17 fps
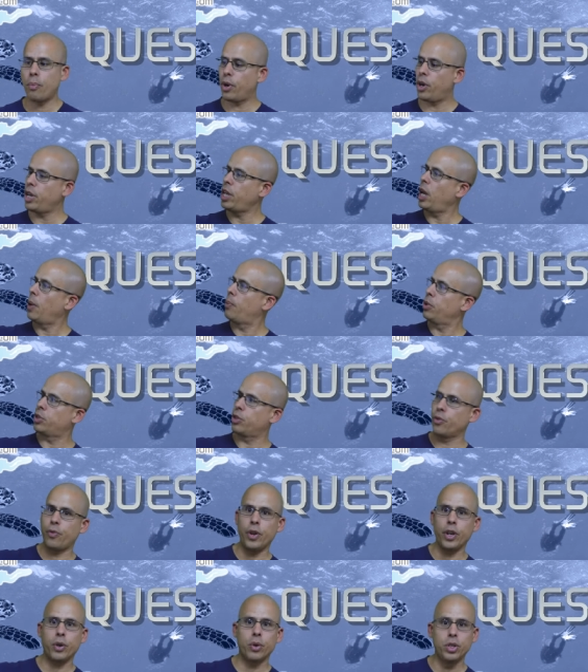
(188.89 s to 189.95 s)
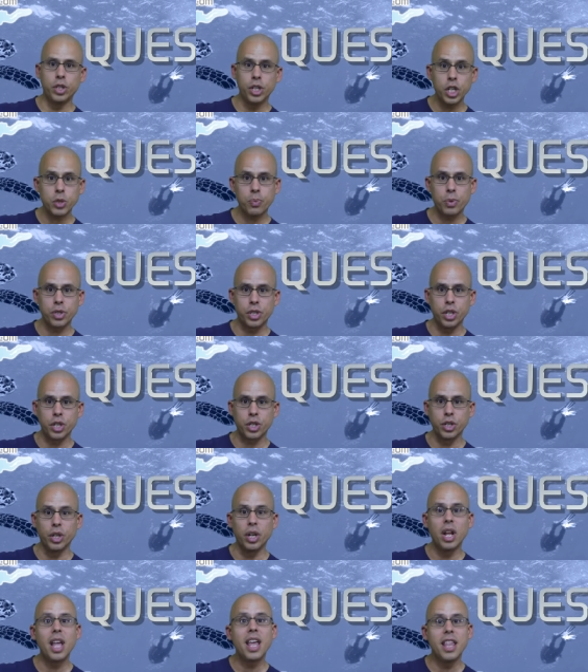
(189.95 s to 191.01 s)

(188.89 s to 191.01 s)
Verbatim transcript: buddy and put your finger in this position.